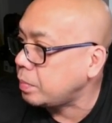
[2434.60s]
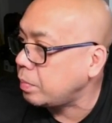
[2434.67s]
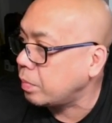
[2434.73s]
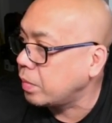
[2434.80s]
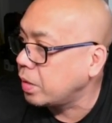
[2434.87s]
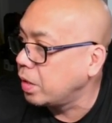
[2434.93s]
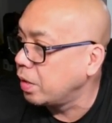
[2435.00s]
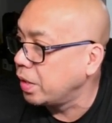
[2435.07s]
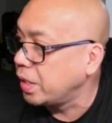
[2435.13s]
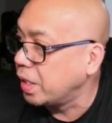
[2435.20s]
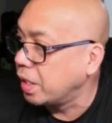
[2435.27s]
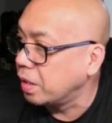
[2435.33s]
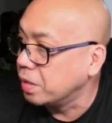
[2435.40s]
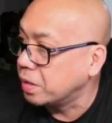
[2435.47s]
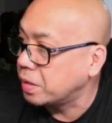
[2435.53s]
There they
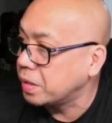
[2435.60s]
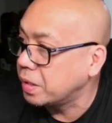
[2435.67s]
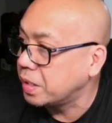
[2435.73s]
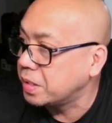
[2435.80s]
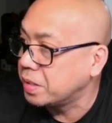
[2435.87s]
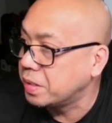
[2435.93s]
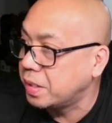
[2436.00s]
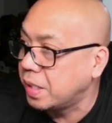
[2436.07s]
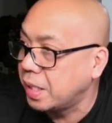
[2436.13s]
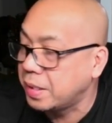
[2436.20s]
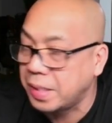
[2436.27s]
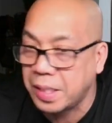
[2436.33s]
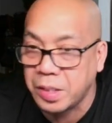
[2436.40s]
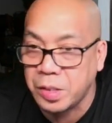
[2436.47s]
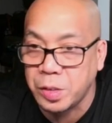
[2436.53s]
are. Look, they still got
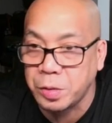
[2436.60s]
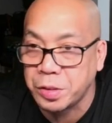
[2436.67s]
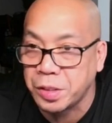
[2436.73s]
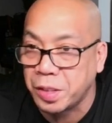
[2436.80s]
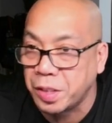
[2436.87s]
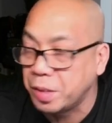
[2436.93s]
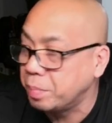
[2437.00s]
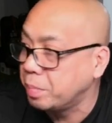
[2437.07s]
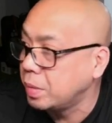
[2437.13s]
that juice on them.